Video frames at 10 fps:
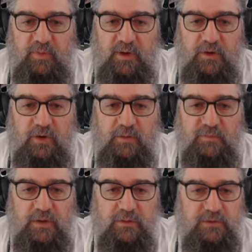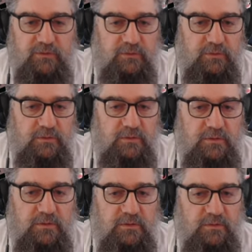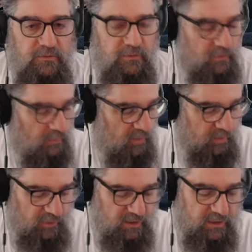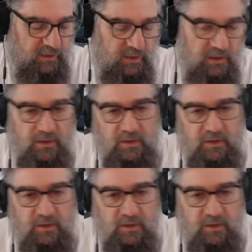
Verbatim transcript: but I'm going to turn on my brake key